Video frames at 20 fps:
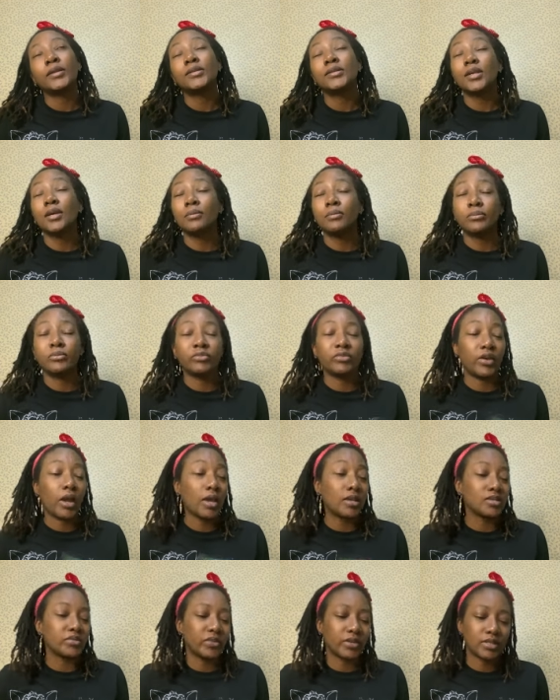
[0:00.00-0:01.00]
Same
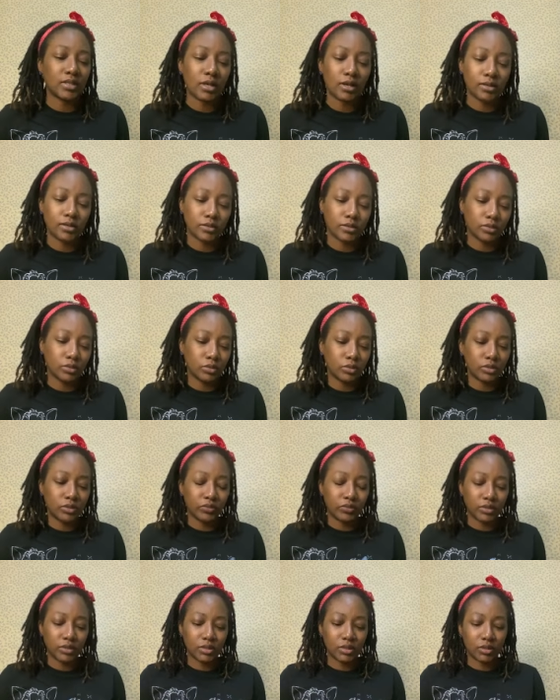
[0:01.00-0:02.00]
vice versa goes
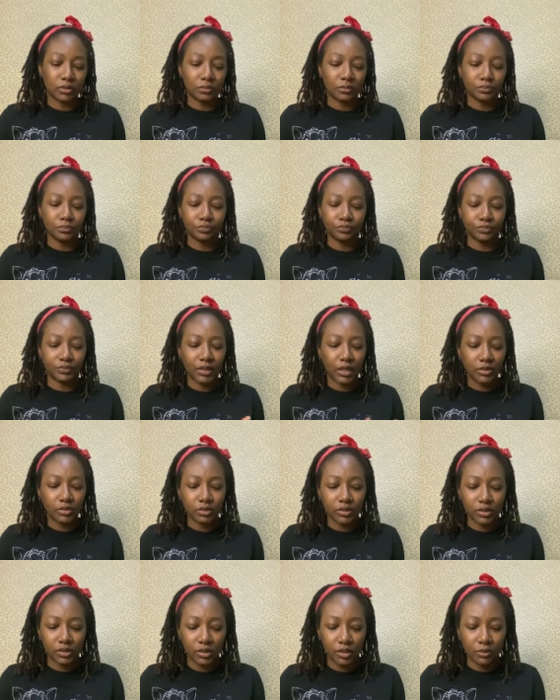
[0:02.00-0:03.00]
for same. That
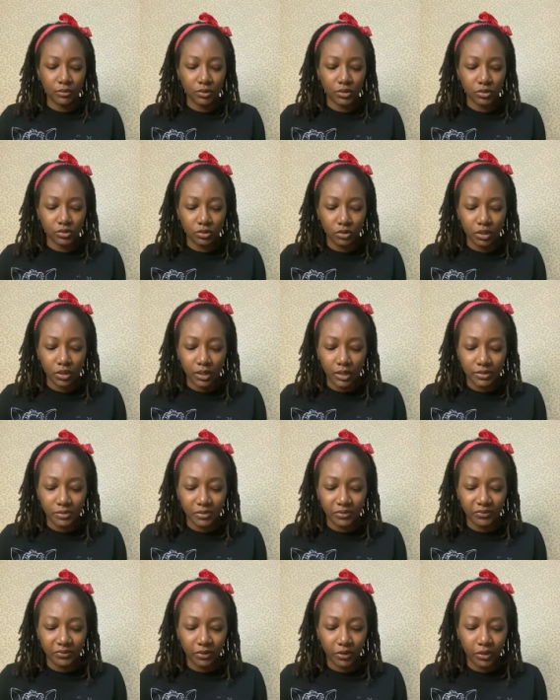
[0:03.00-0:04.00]
just came in. So you guys
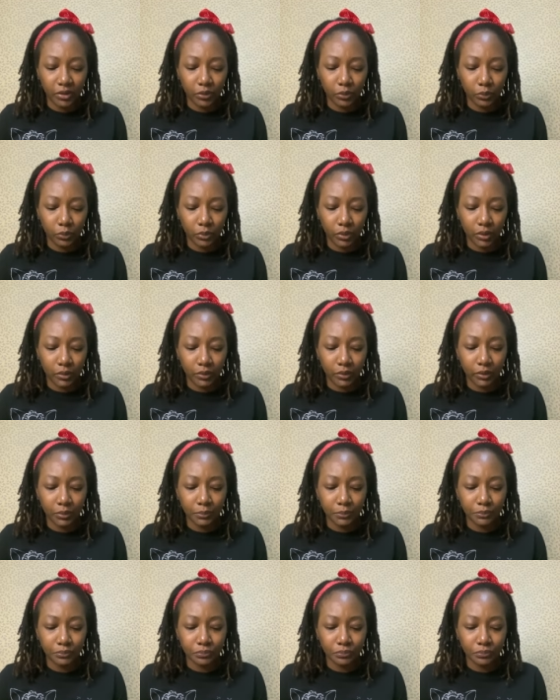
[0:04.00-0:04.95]
are very wary.